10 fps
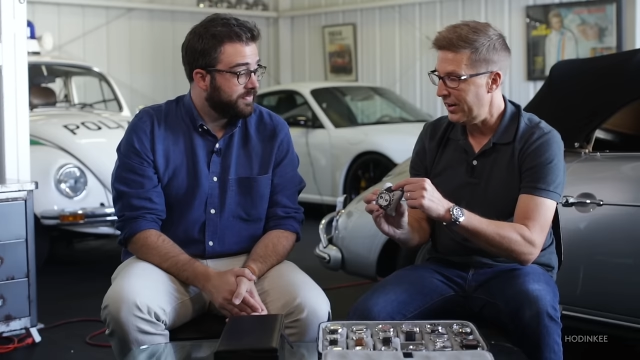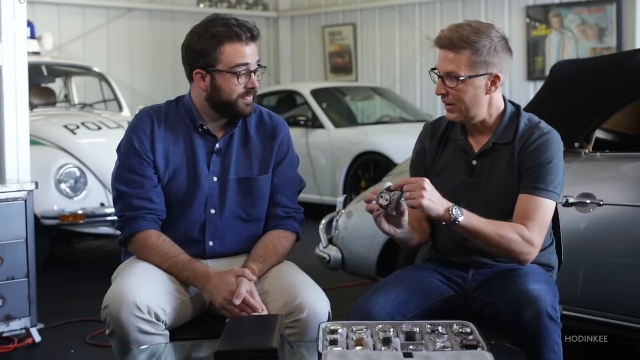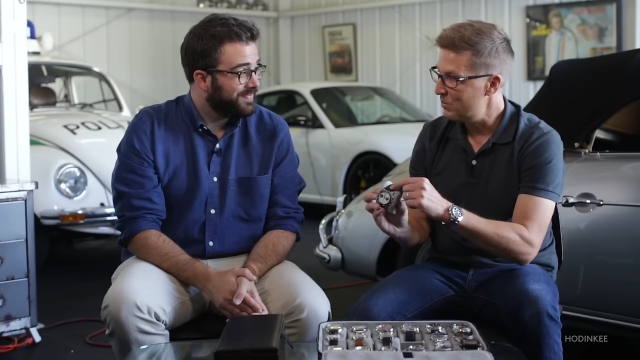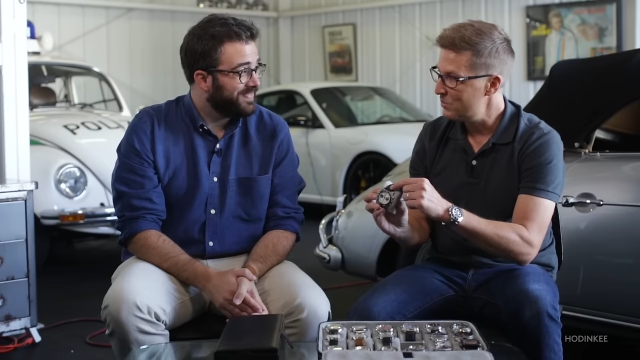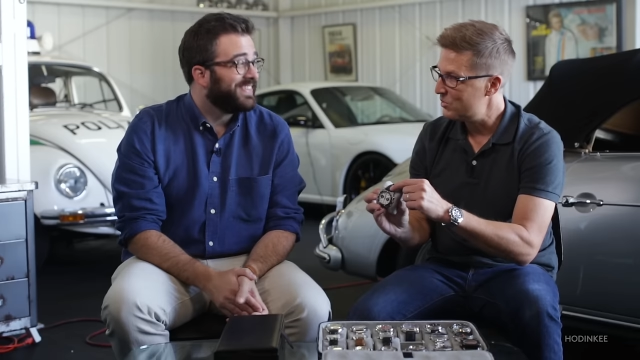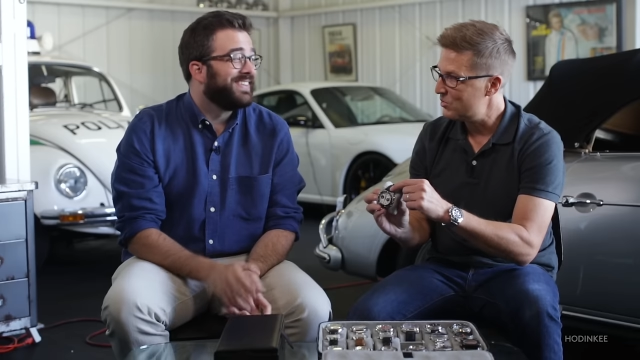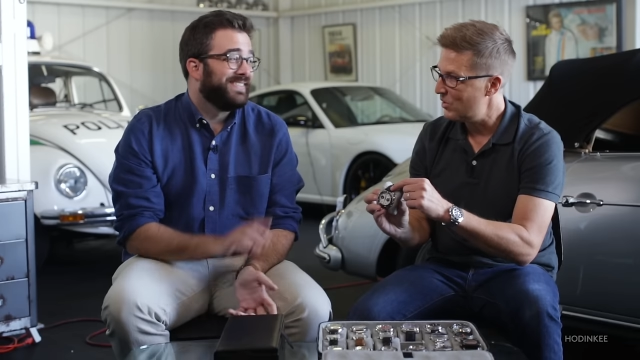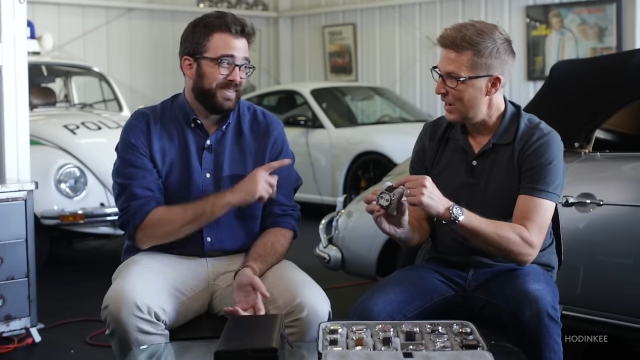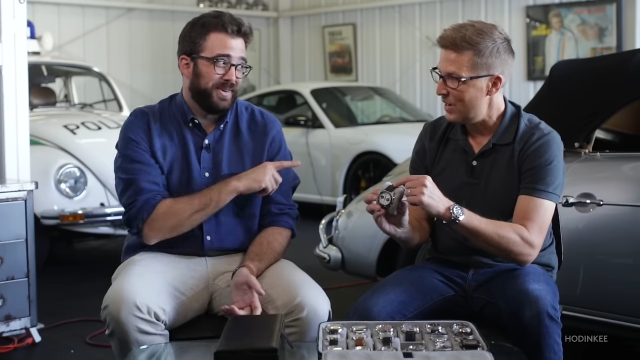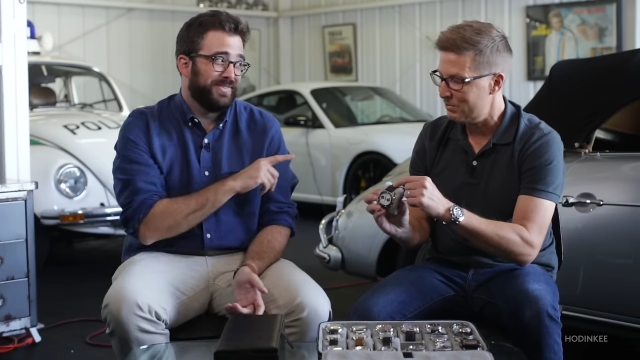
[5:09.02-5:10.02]
Speaker 1: fam
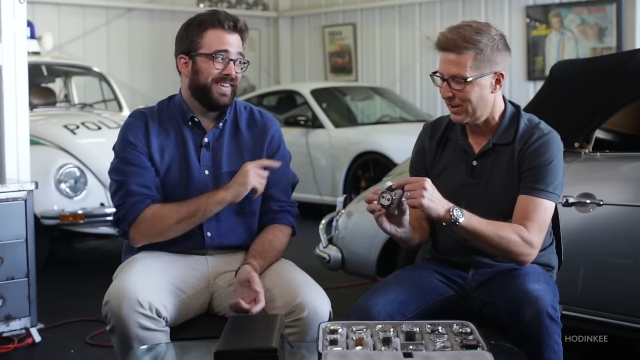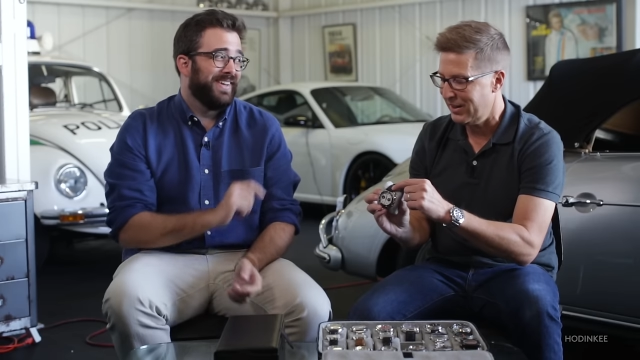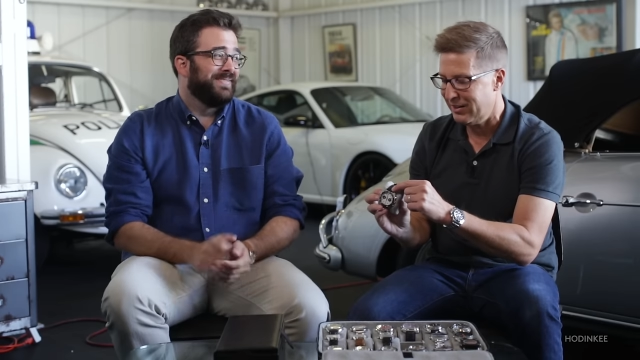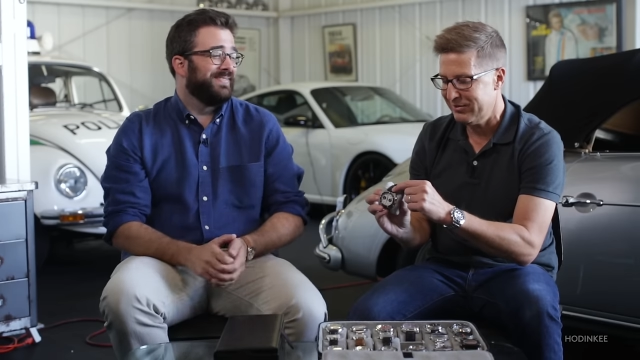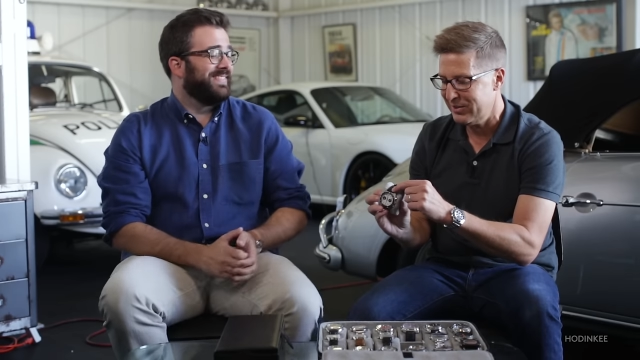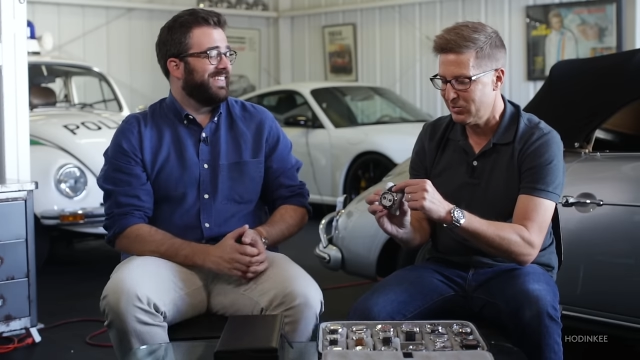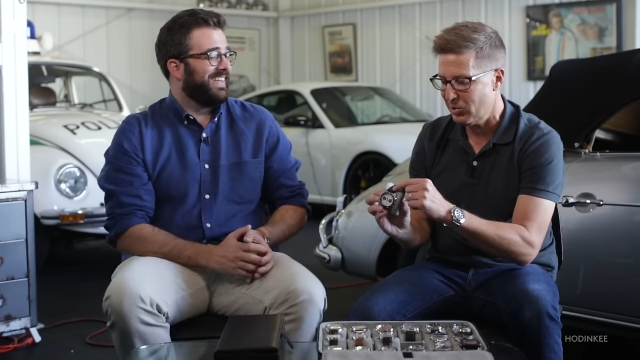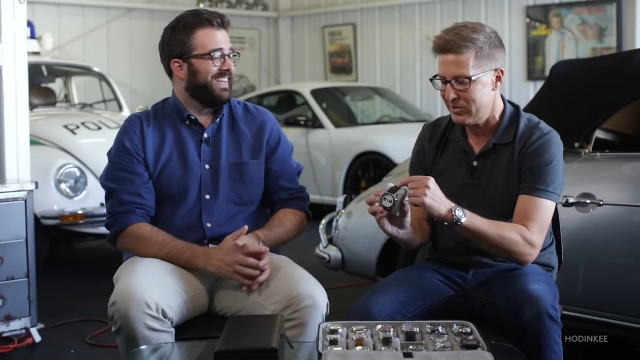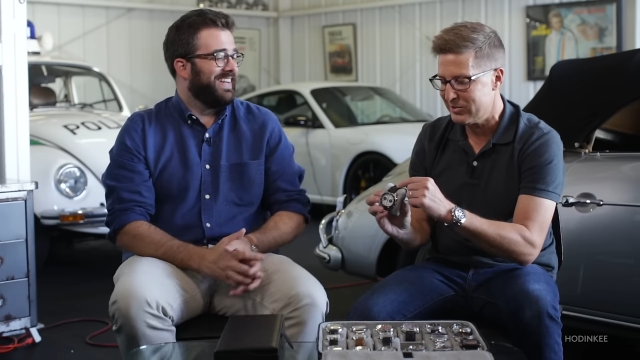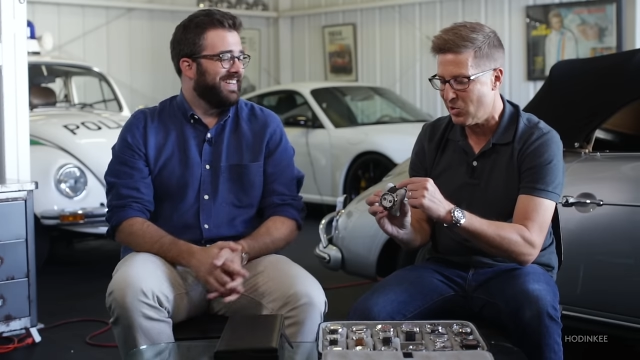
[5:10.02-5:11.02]
strap. Core fam. I love these
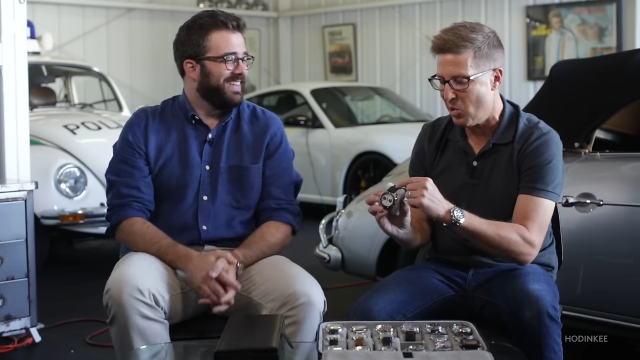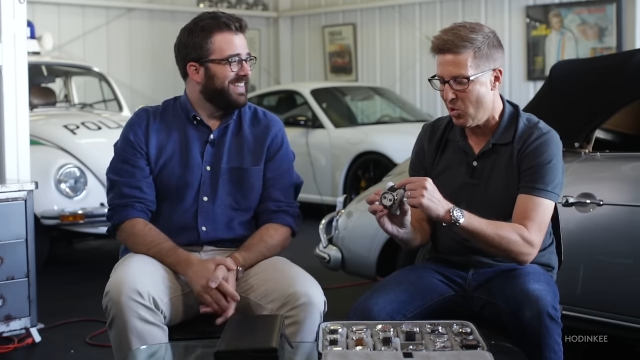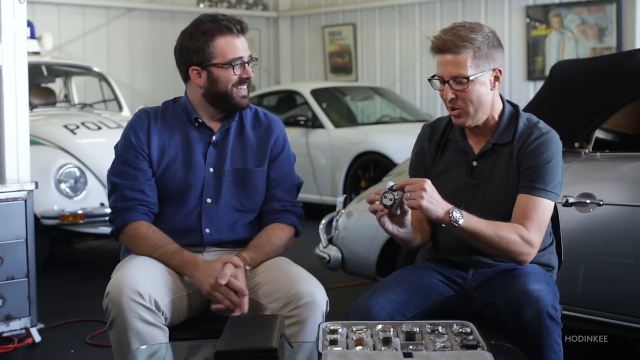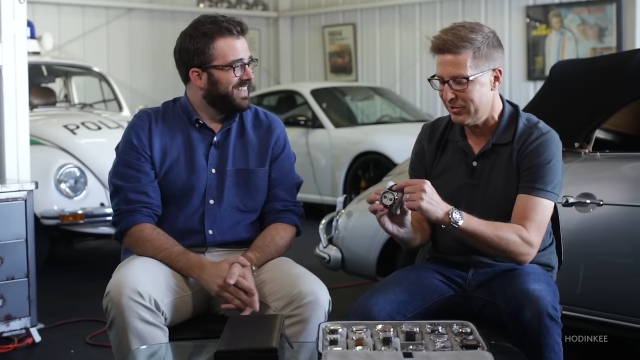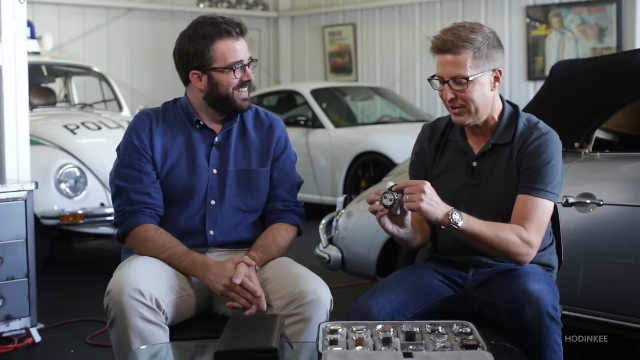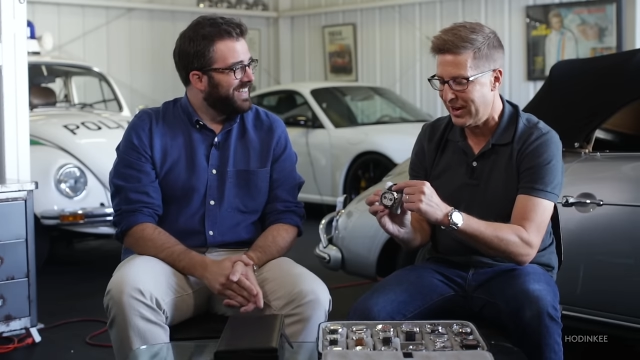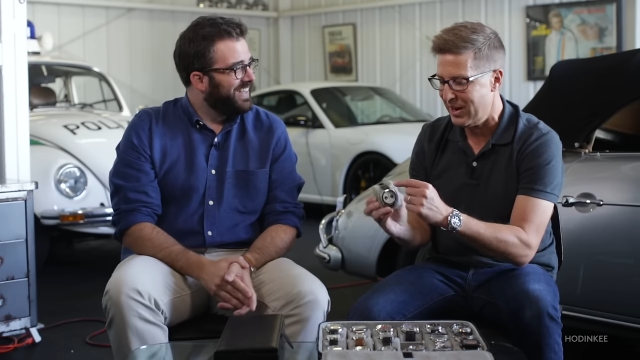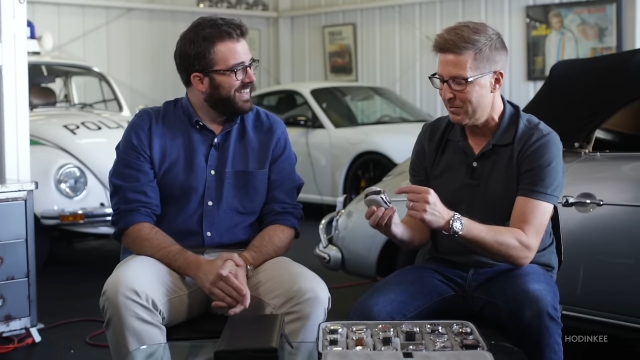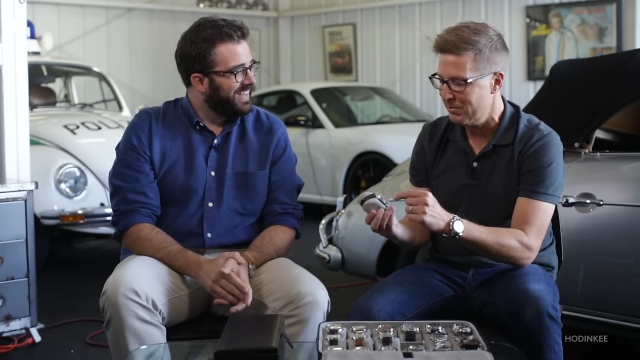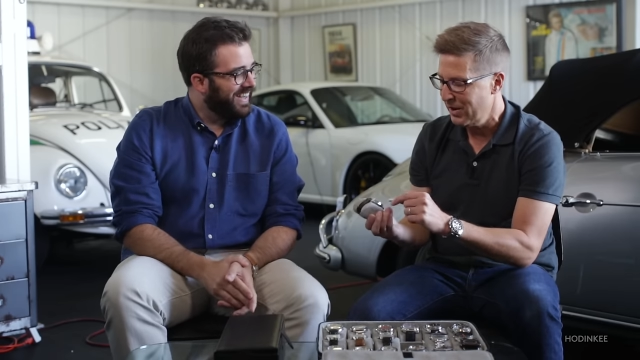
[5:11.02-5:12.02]
words. Core
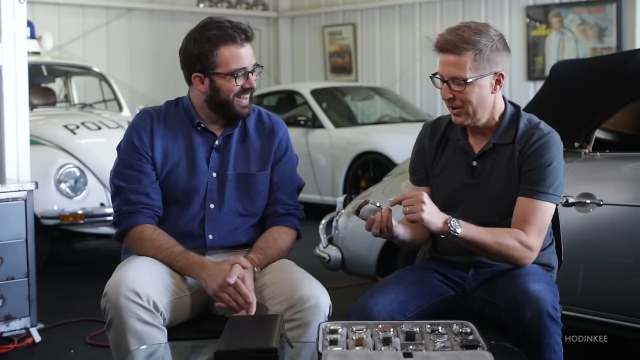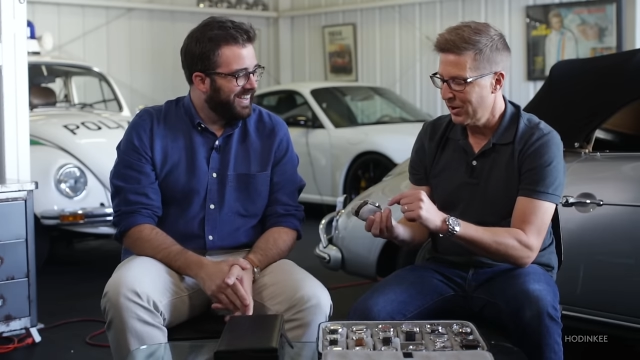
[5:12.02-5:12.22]
fam. Yeah.